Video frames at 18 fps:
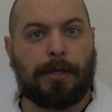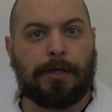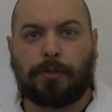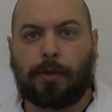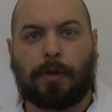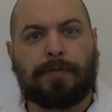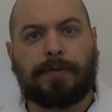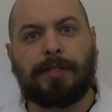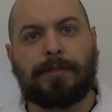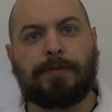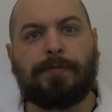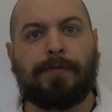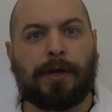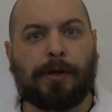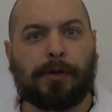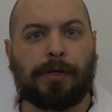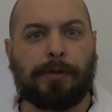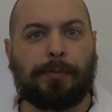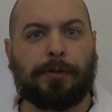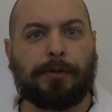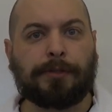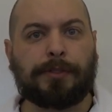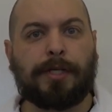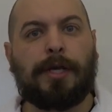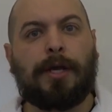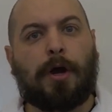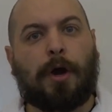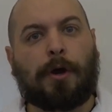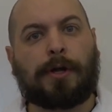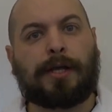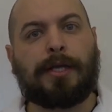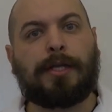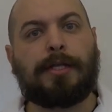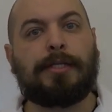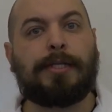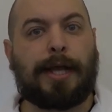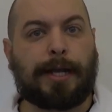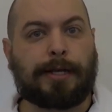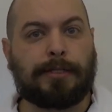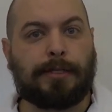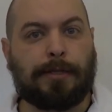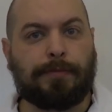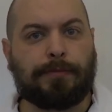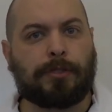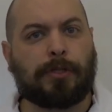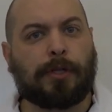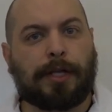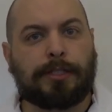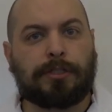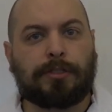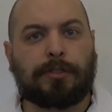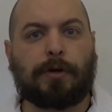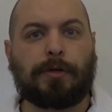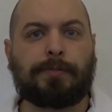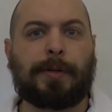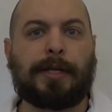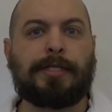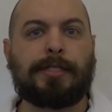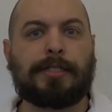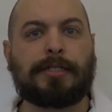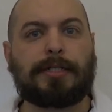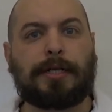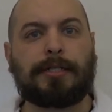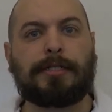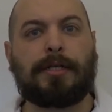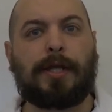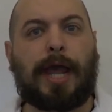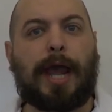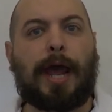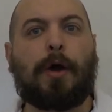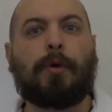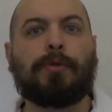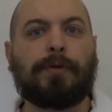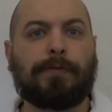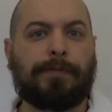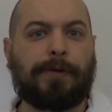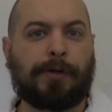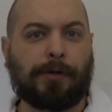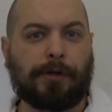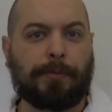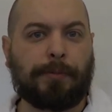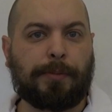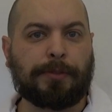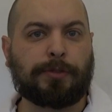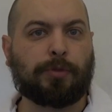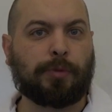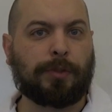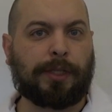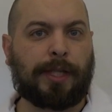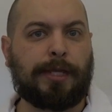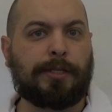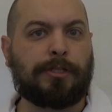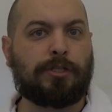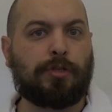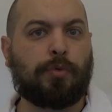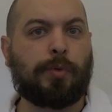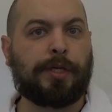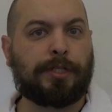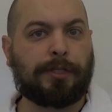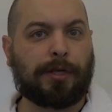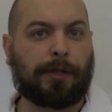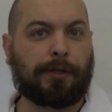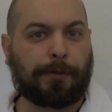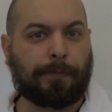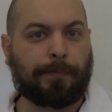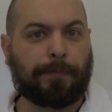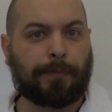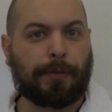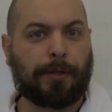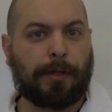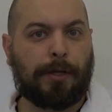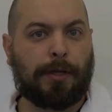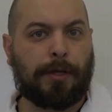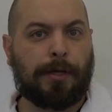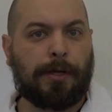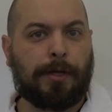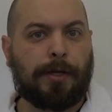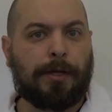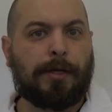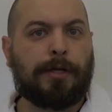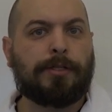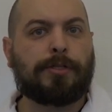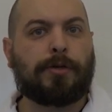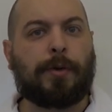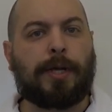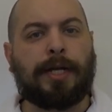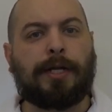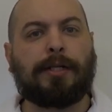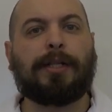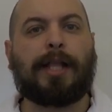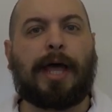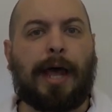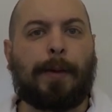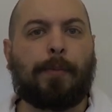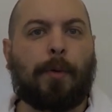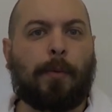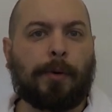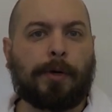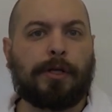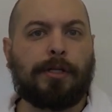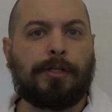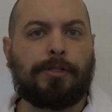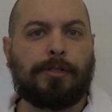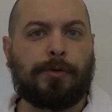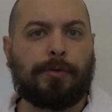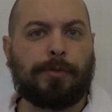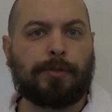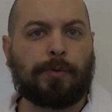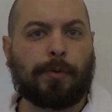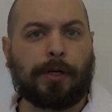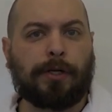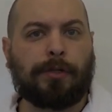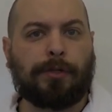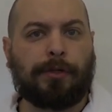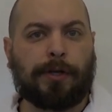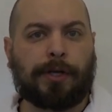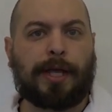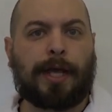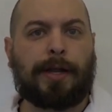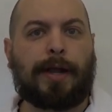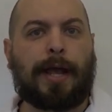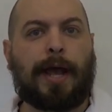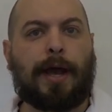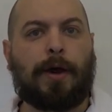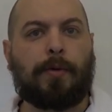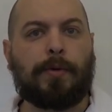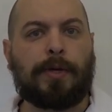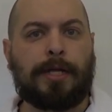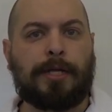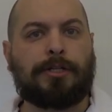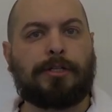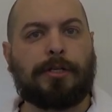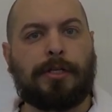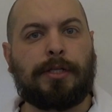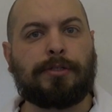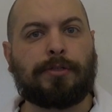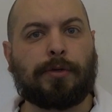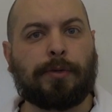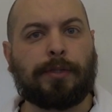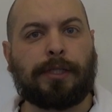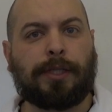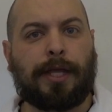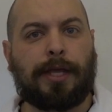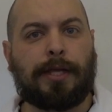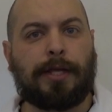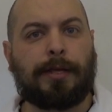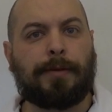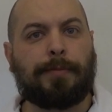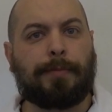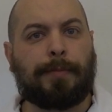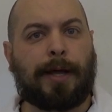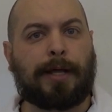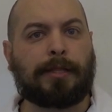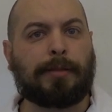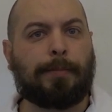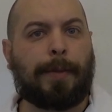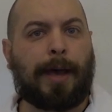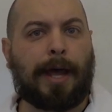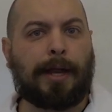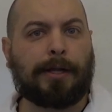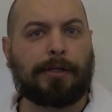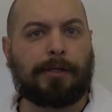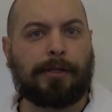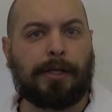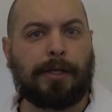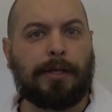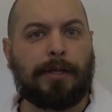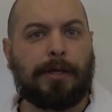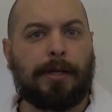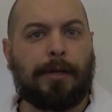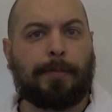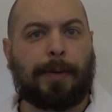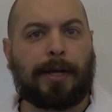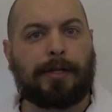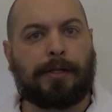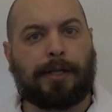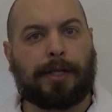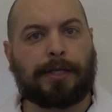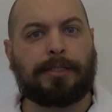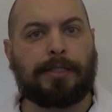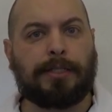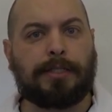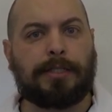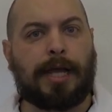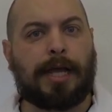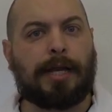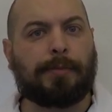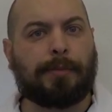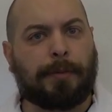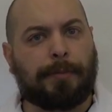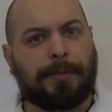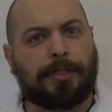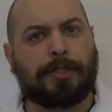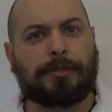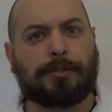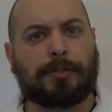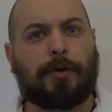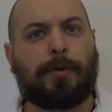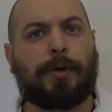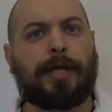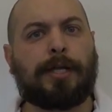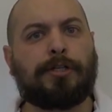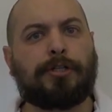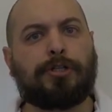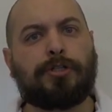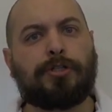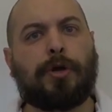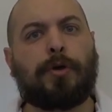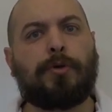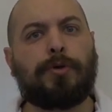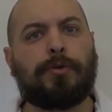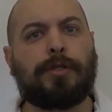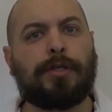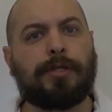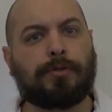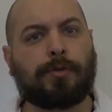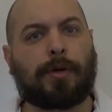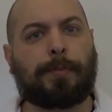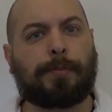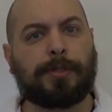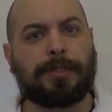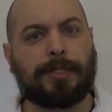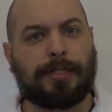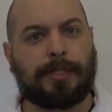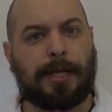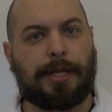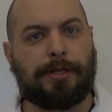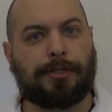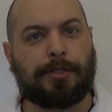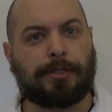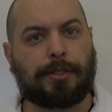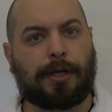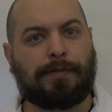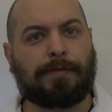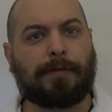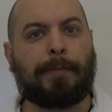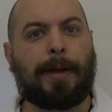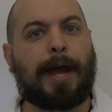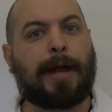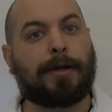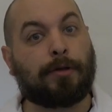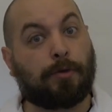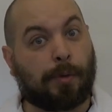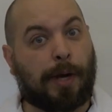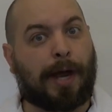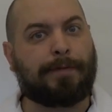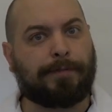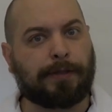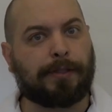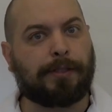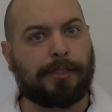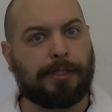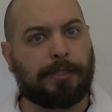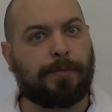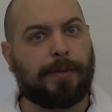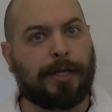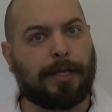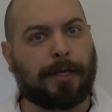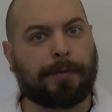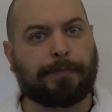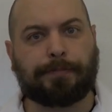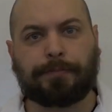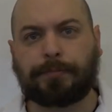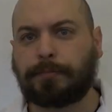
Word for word: So all of these variables are connected. So let's start by discussing how the variables relate to each other. So in a lab, what we're going to do is we're going to look at how each of these are related mathematically by collecting data. But let me just go ahead and show you these representations off the bat, graphically speaking.